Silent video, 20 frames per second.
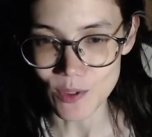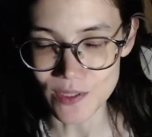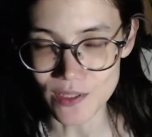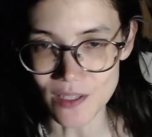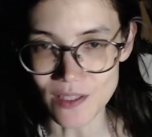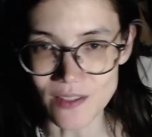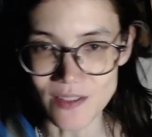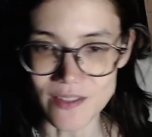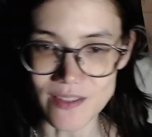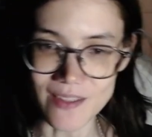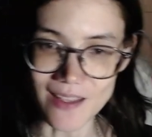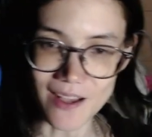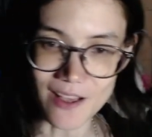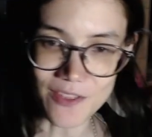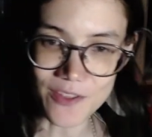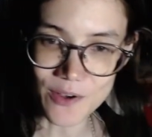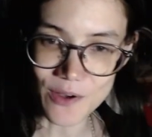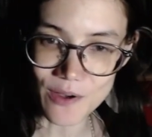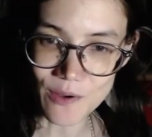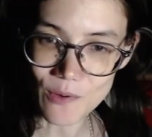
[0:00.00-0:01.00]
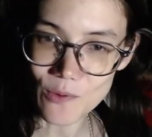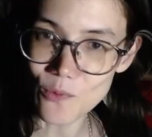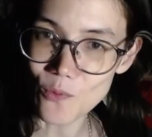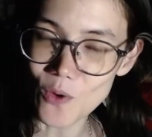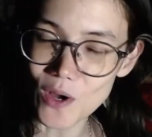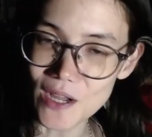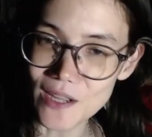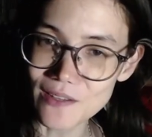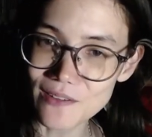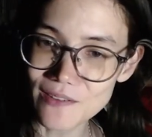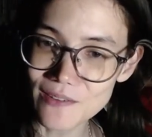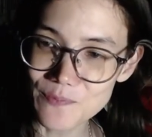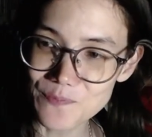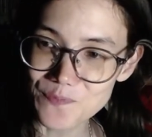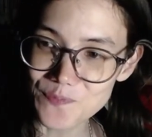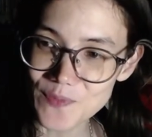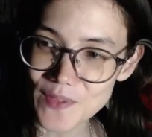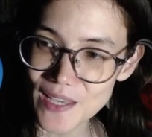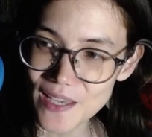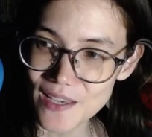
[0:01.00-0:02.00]
was another one
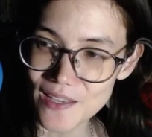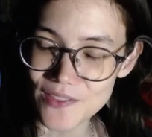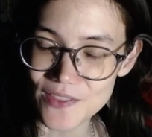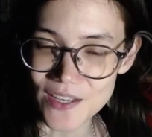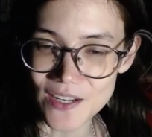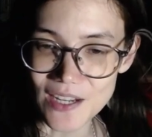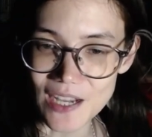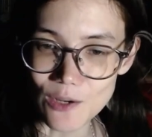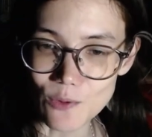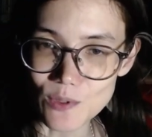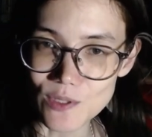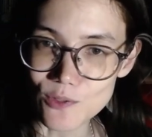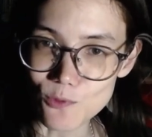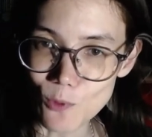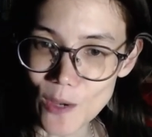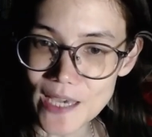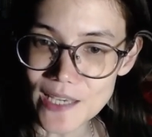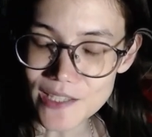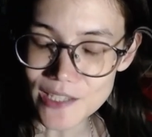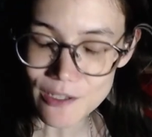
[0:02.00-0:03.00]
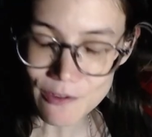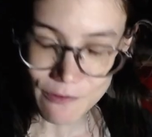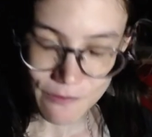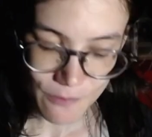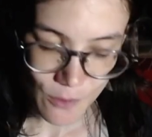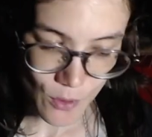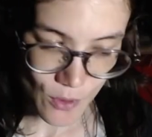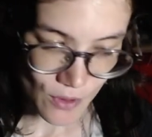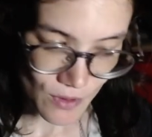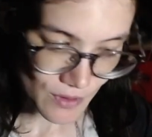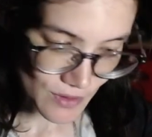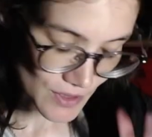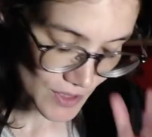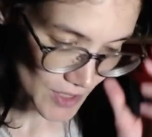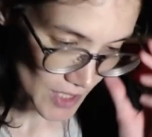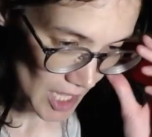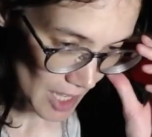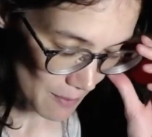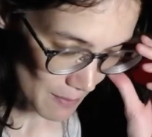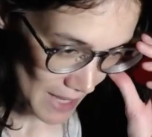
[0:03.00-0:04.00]
that I was waiting for to
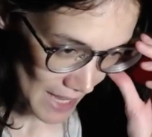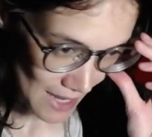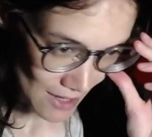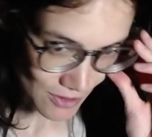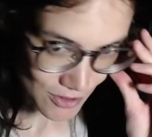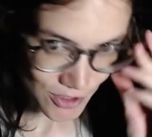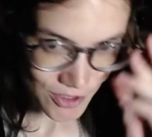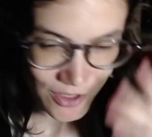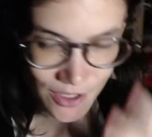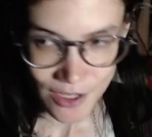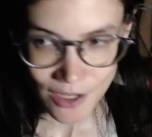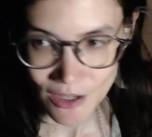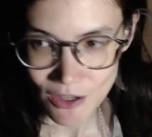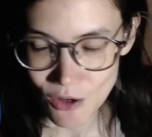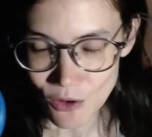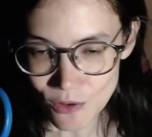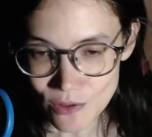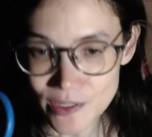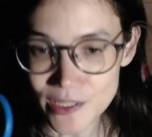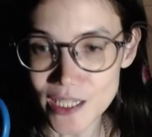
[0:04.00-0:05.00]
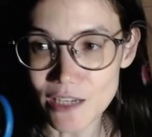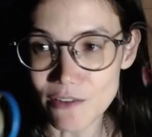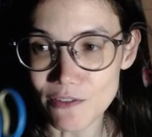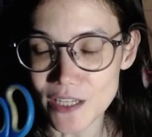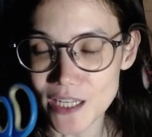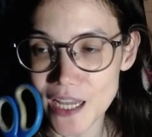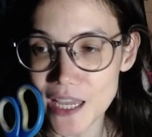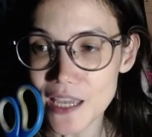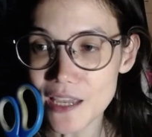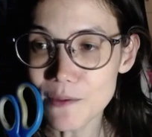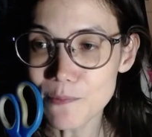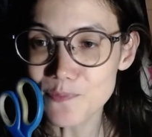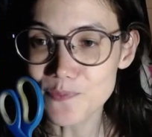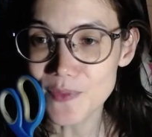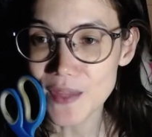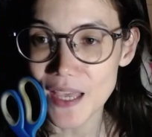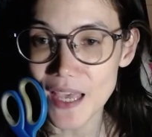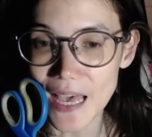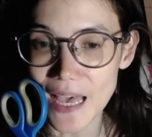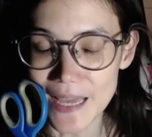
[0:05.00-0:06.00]
come out on DVD,
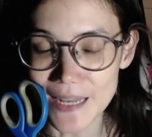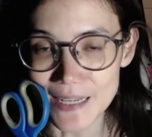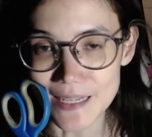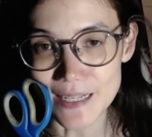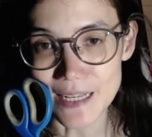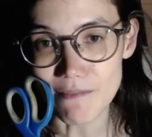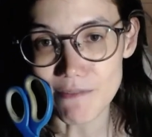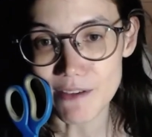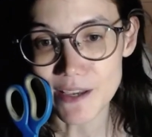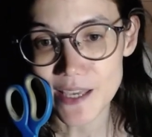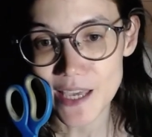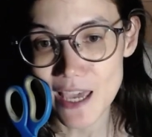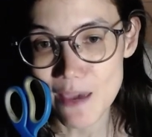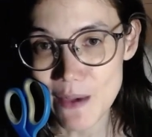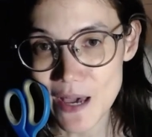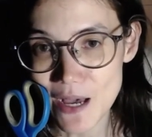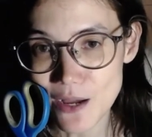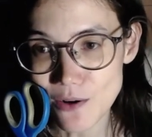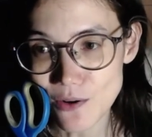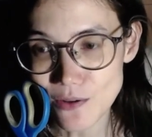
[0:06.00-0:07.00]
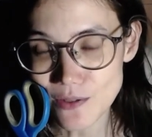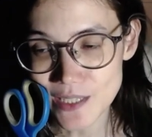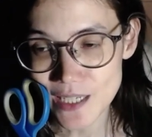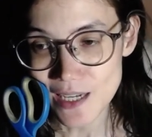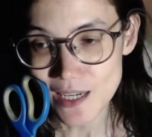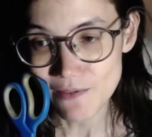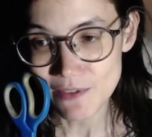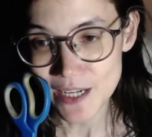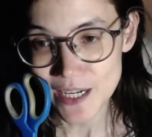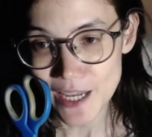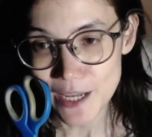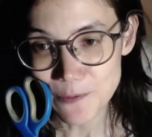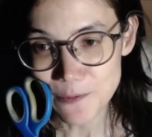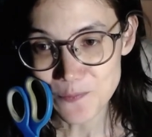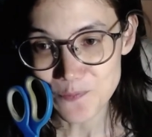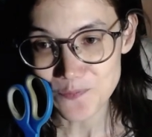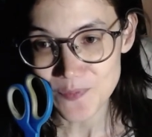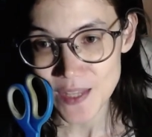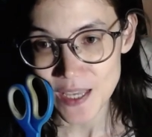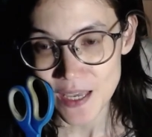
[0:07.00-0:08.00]
and it never came out on DVD,
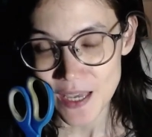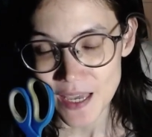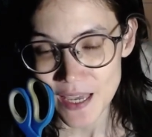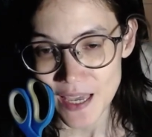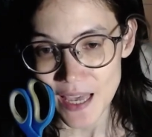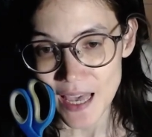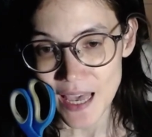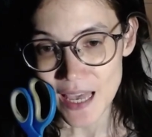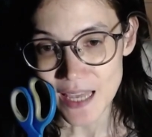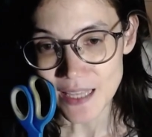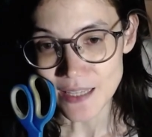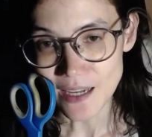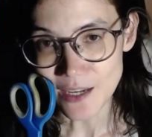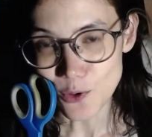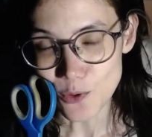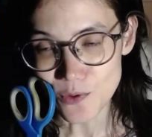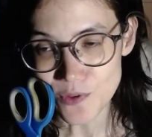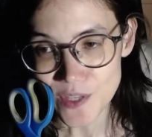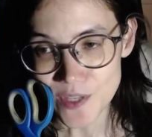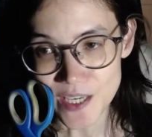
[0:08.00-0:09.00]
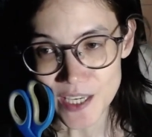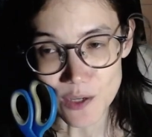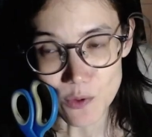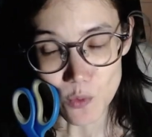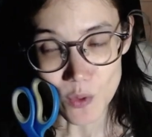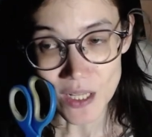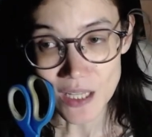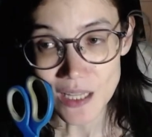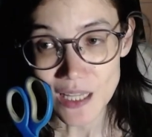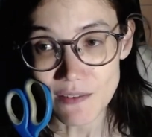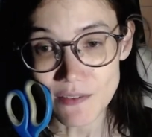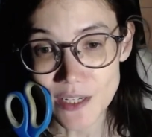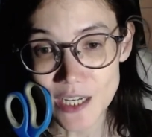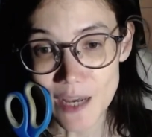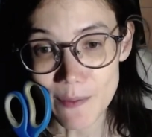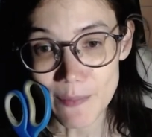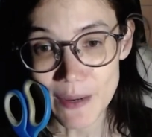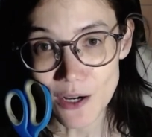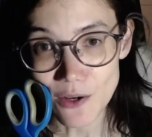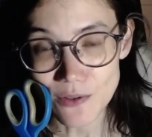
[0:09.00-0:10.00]
and I don't think it will ever
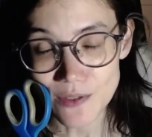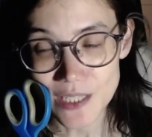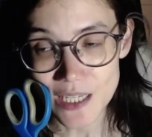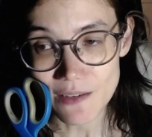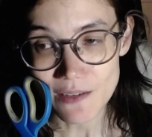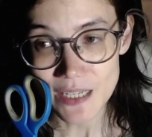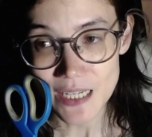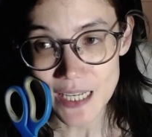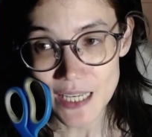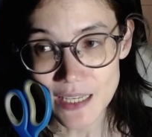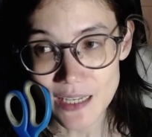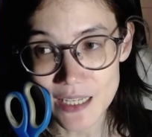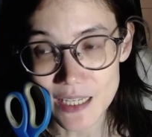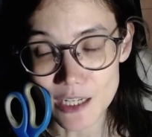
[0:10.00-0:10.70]
come out on DVD.